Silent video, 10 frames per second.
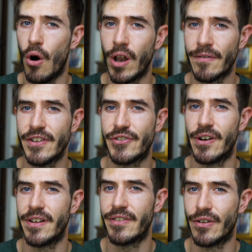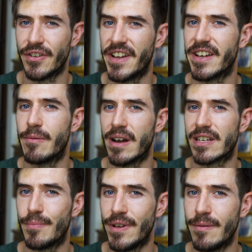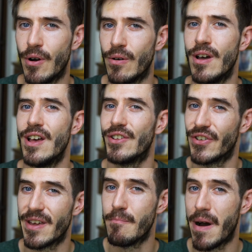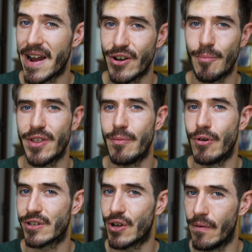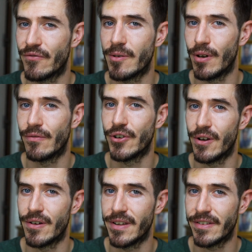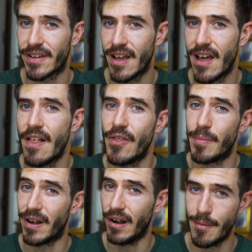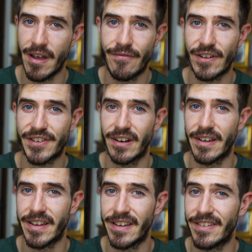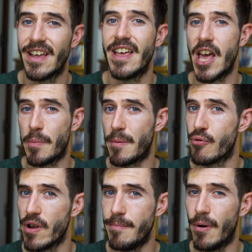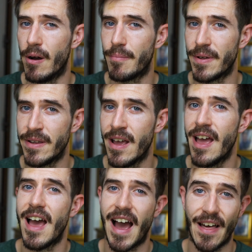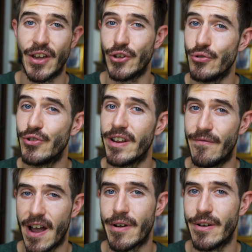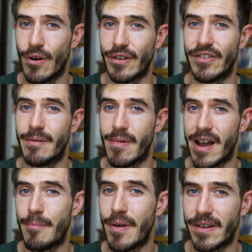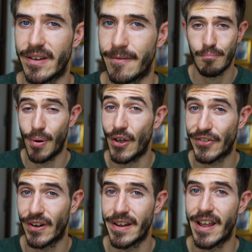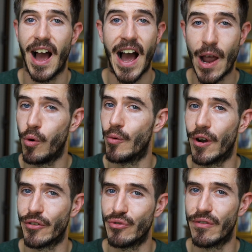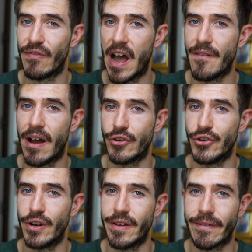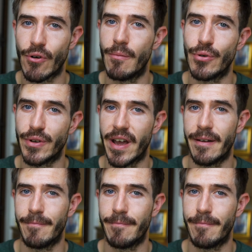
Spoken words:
All of these journeys are undertaken by speedboat, so they might not be the most comfortable of journeys. There'll be limited facilities it'll be pretty bumpy, and they're usually very noisy in my opinion. Personally, I wouldn't want to do the 5-hour journey from Phuket,